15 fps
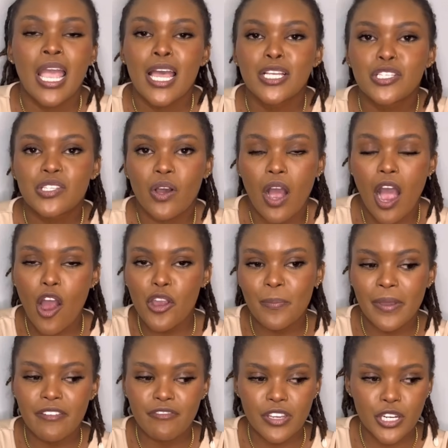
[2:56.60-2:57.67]
So how we
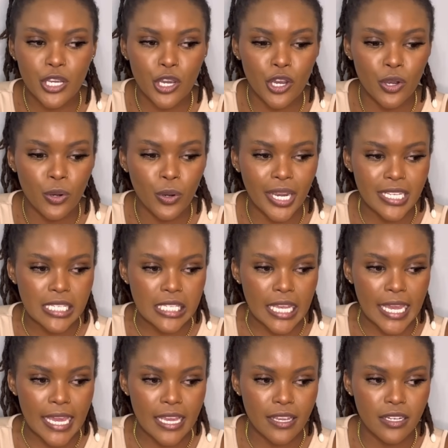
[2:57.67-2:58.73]
met video, I
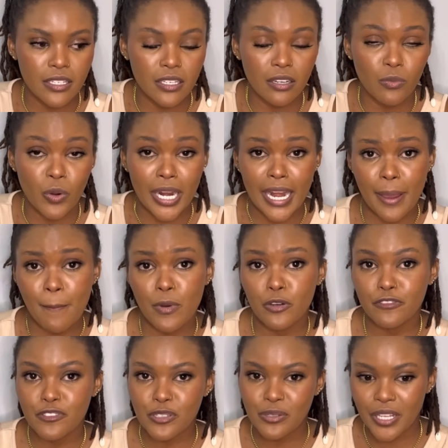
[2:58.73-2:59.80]
said when I
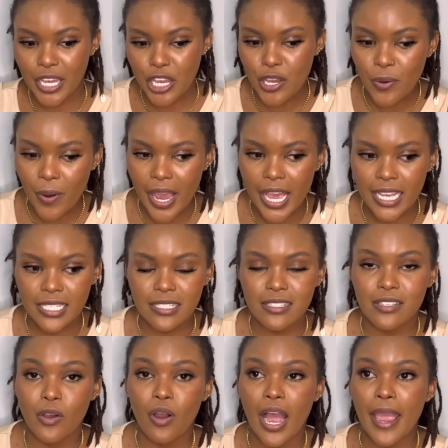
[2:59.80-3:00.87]
moved to the U S.
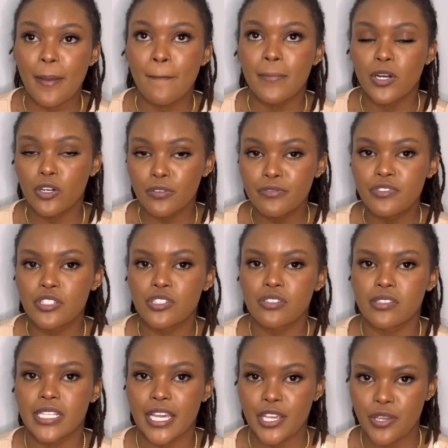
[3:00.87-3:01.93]
So I moved to
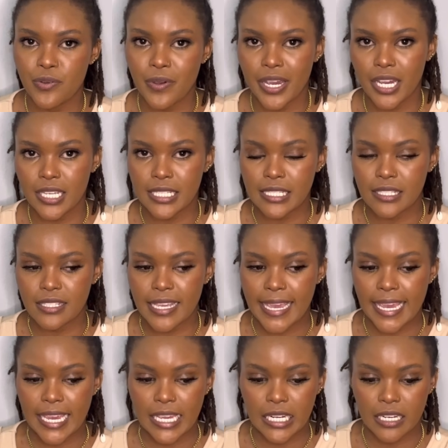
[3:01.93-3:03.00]
the U S in